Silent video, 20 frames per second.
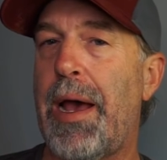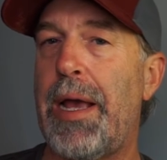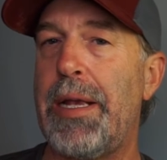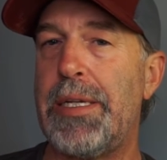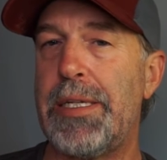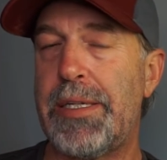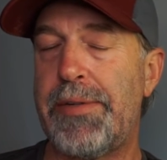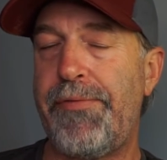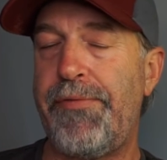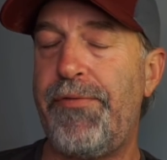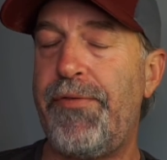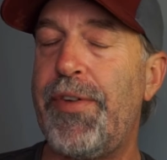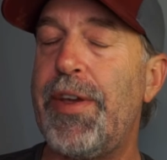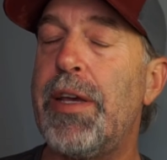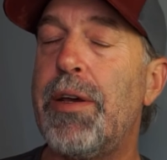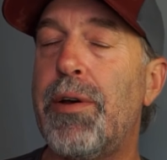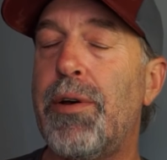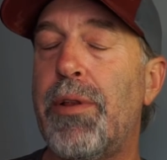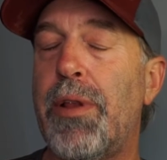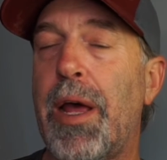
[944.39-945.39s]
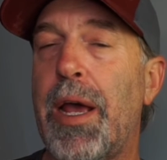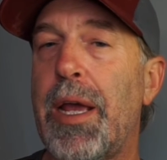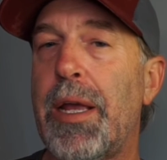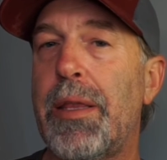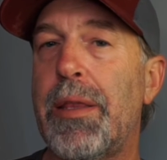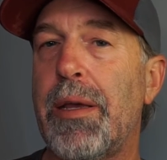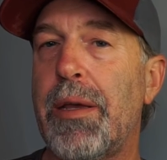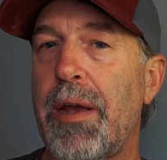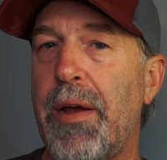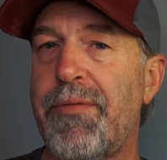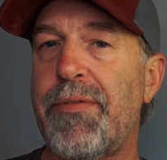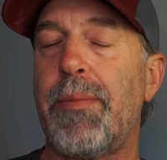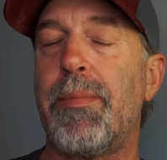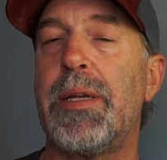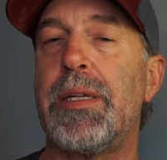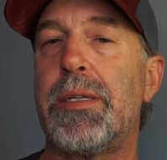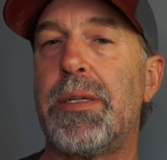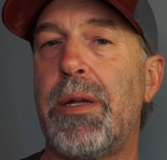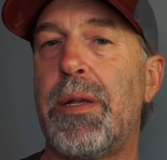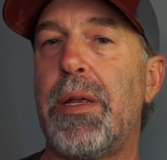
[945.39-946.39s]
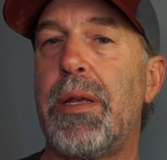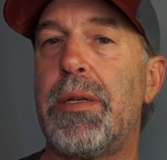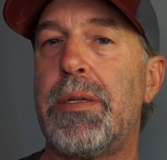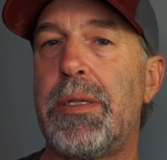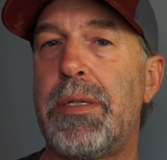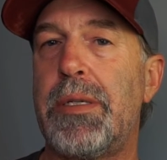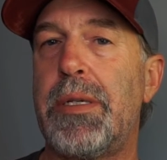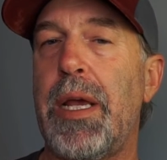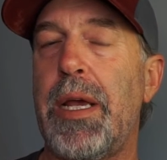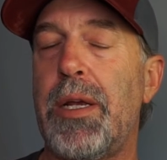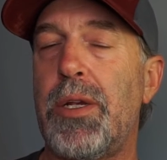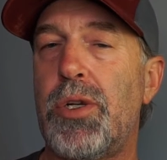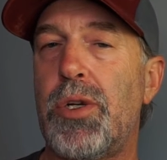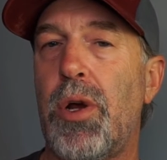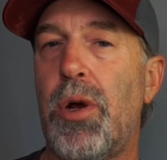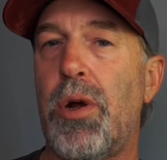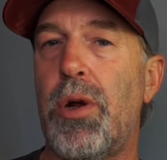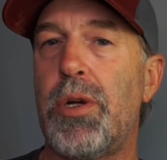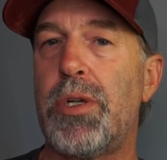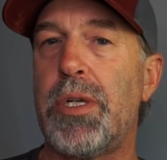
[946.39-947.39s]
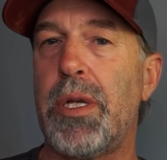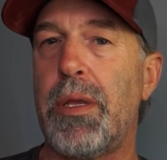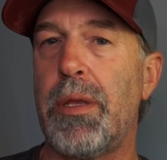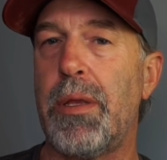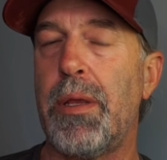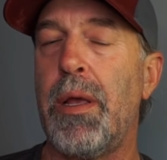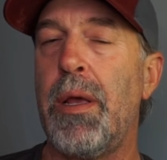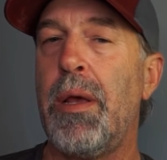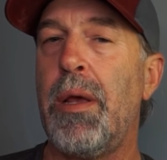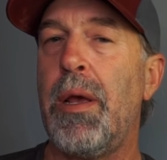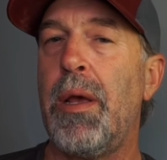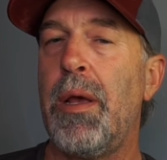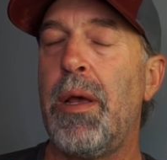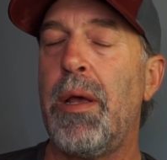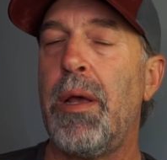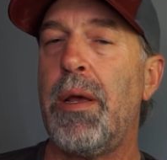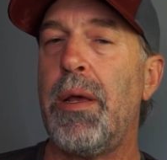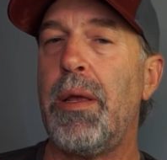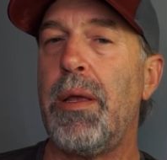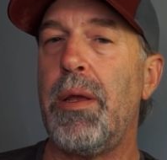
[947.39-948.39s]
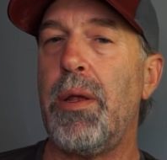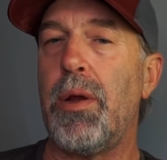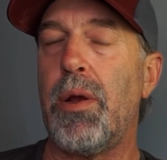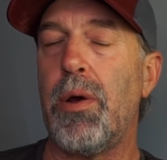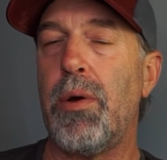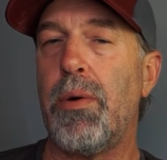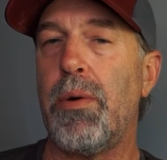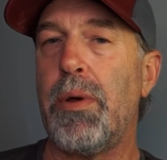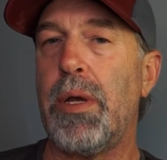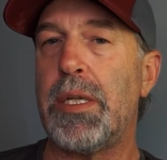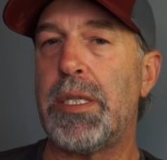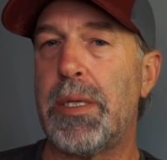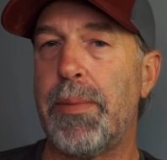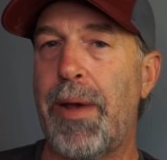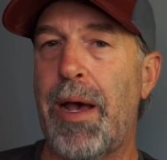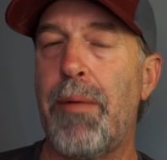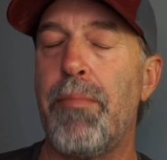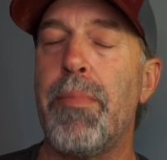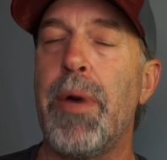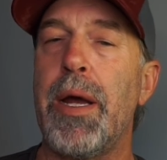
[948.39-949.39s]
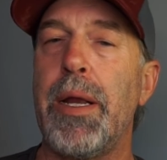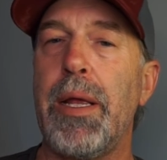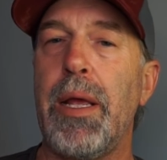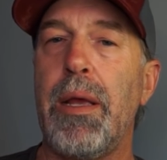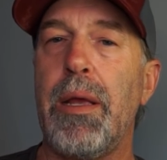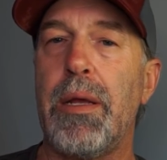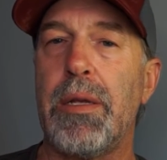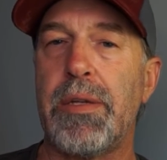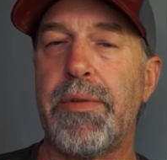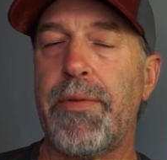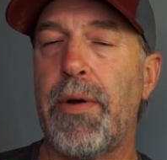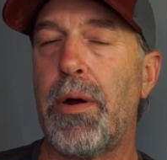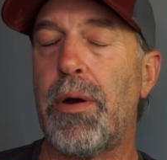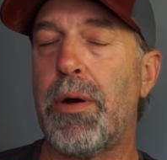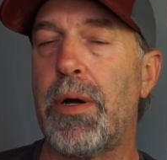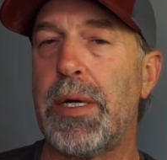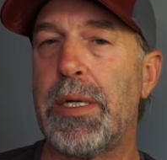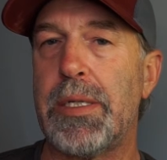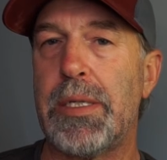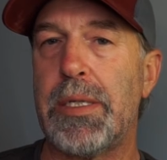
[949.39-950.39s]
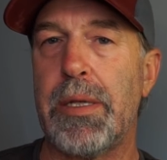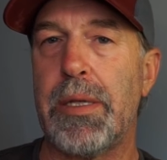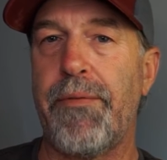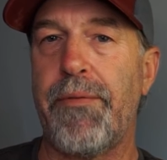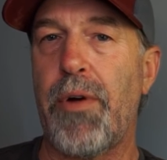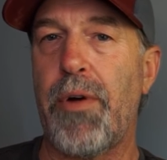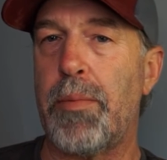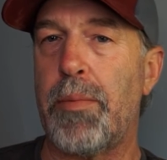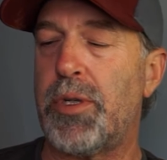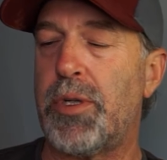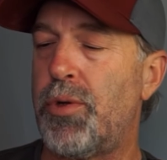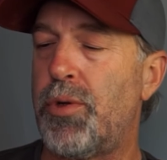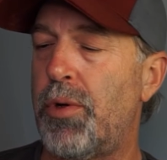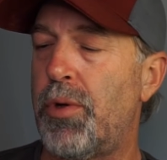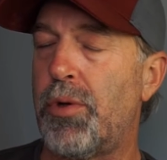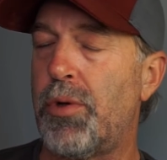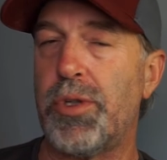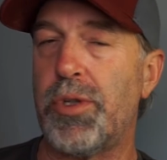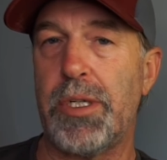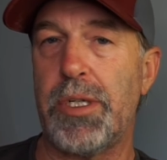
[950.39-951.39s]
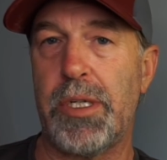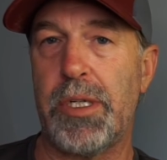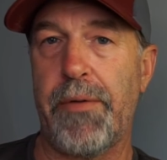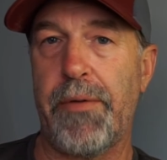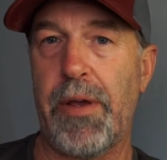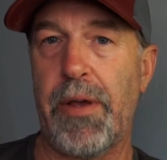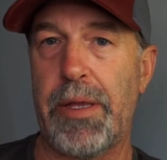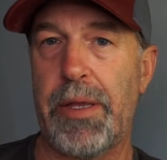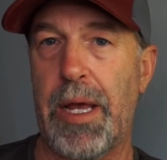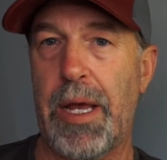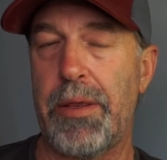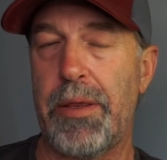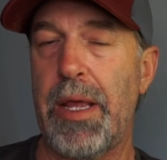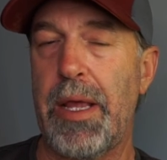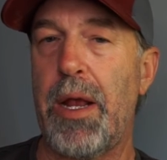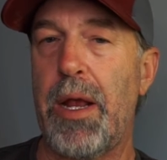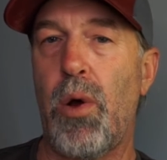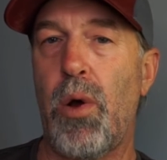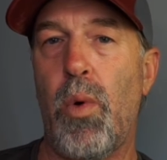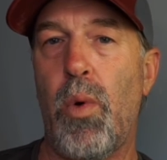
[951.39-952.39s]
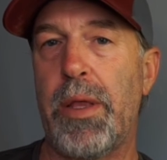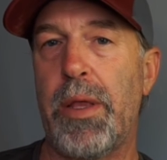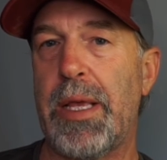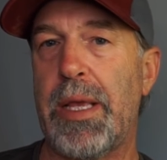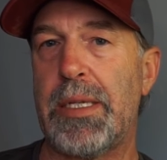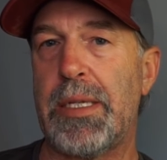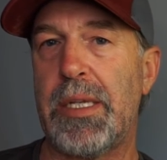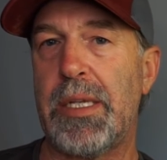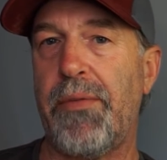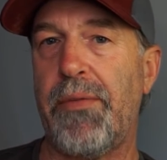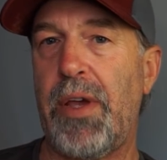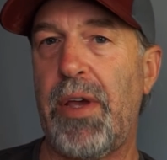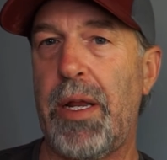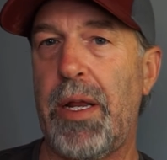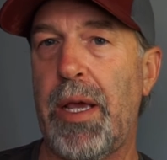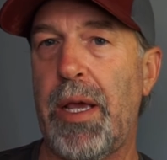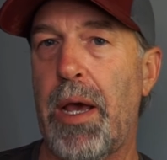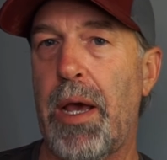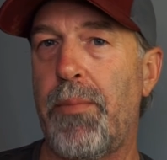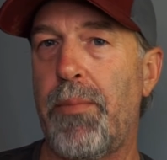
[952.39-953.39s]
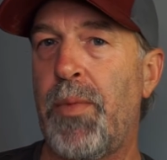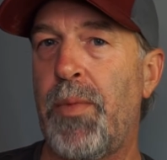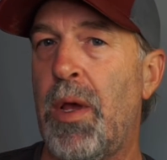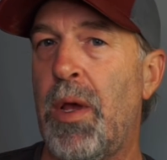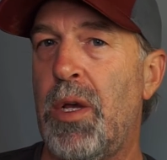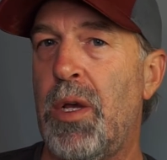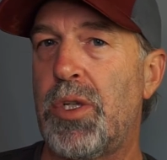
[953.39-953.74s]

I just feel like the government's gonna take charge, and you know, it's about money as far as the pharmaceuticals and stuff like that. They don't want that stuff getting out.